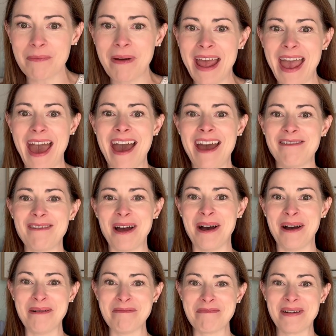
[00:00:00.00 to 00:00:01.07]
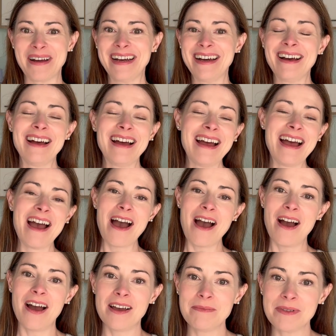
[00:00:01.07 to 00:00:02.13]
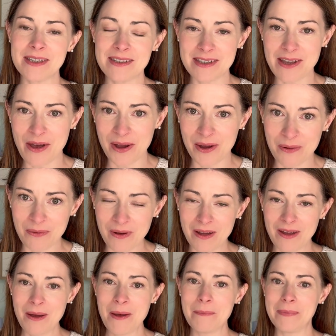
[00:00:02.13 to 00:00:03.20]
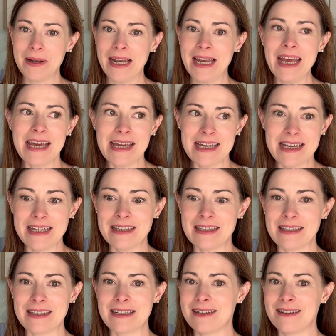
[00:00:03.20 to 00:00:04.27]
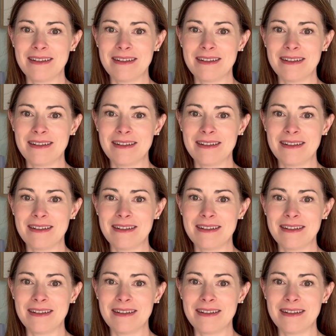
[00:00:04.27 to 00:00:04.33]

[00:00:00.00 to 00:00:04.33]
my hair up. I'm so pleased.